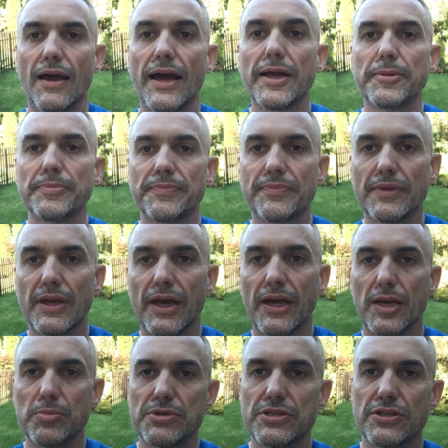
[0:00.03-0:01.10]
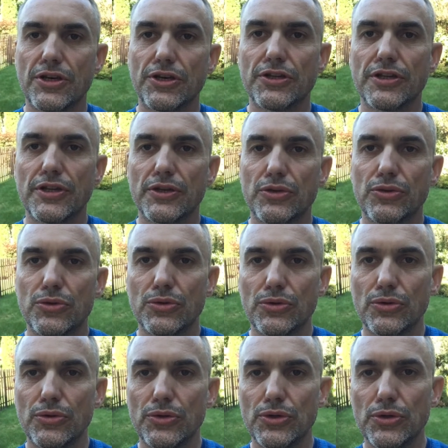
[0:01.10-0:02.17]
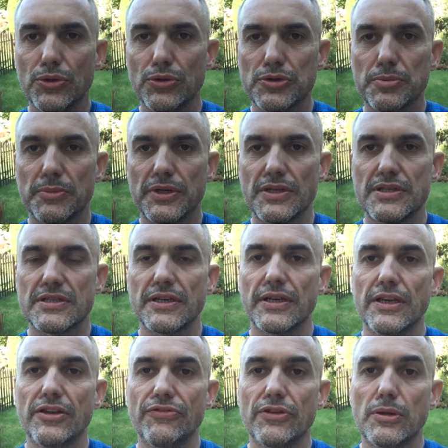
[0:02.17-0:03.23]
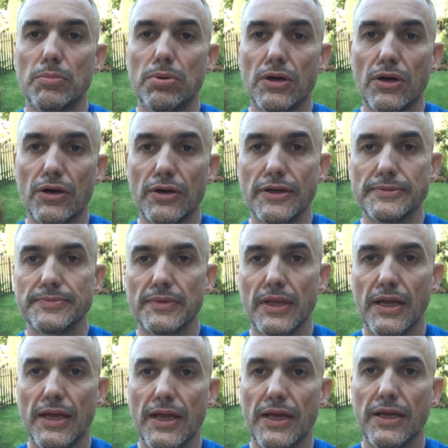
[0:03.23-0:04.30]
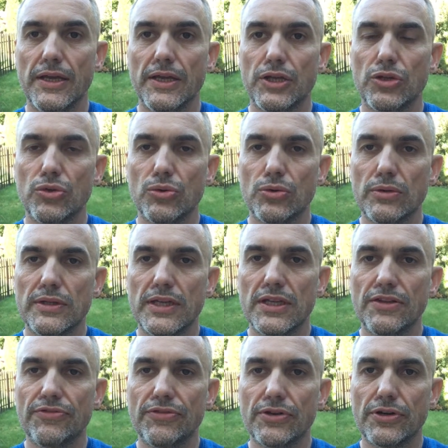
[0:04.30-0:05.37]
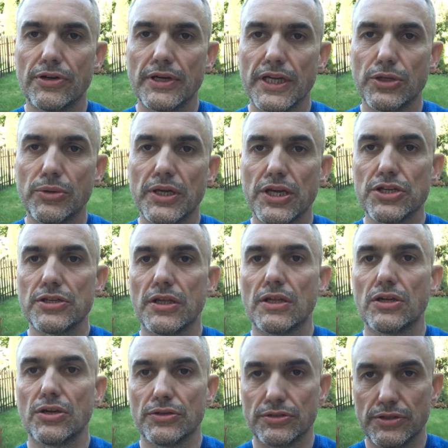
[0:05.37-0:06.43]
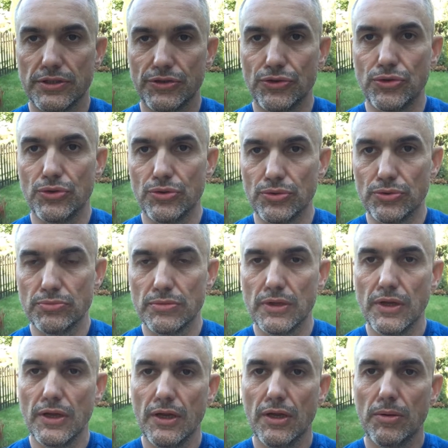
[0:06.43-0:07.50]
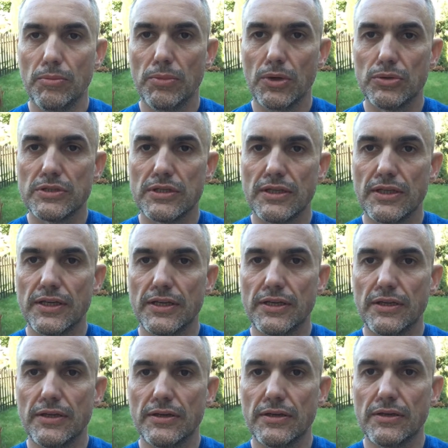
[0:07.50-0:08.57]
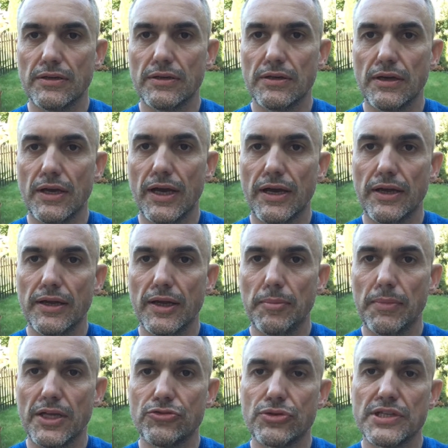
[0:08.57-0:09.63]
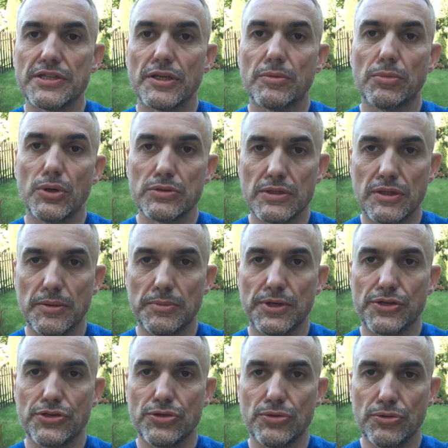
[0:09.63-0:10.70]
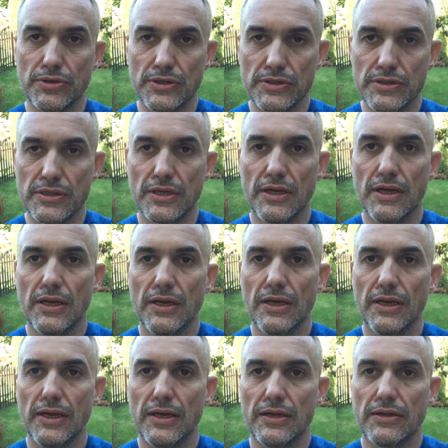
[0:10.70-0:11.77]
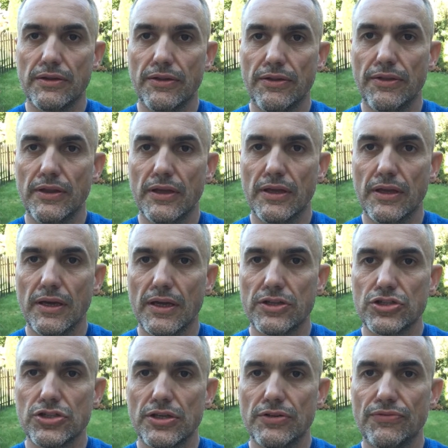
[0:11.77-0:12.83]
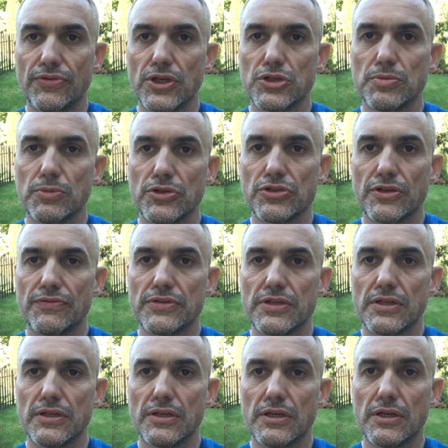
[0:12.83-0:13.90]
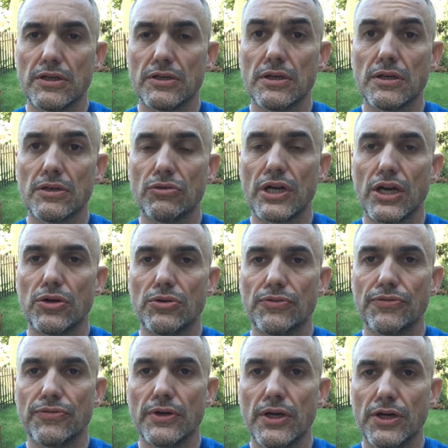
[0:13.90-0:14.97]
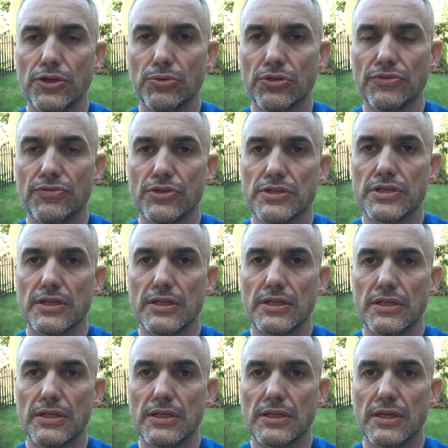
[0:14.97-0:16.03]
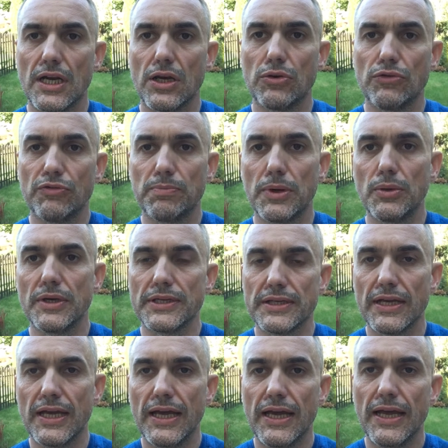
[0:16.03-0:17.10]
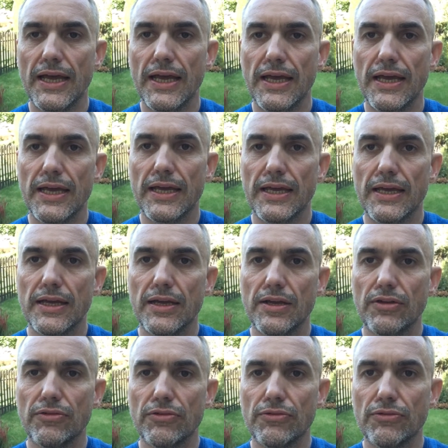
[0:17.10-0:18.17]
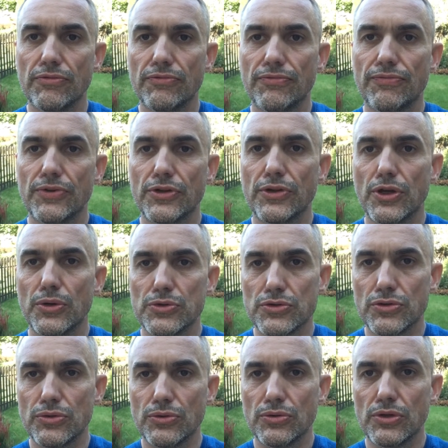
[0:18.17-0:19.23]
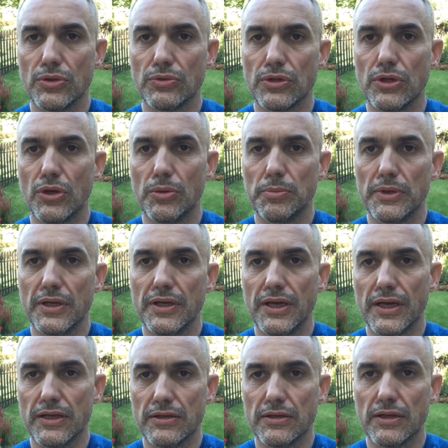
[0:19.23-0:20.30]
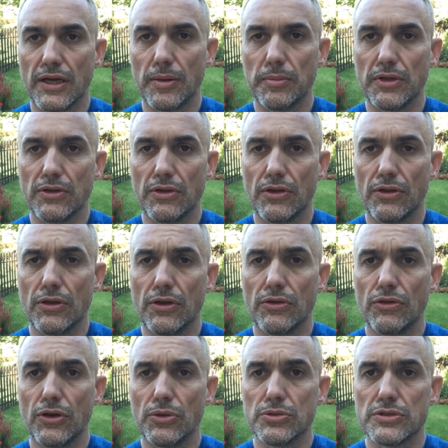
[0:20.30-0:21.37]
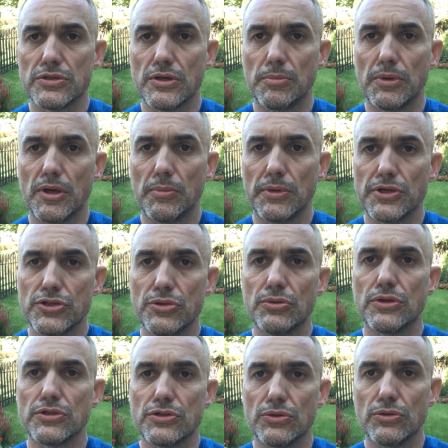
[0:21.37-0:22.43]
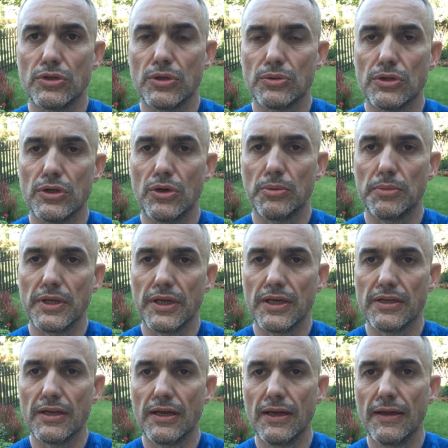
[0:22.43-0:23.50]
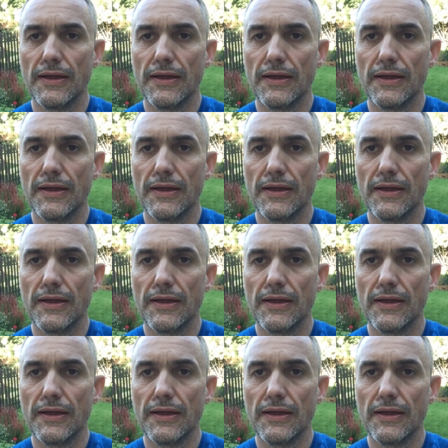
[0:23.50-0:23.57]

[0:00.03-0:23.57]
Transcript: Hi, I am starting to use my scientific blog to deliver educational content too. I am addressing mostly my students at the Andrzej Frycz Modrzewski Kraków University in Kraków, Poland. For those who don't know me yet, those among my students who don't know me yet,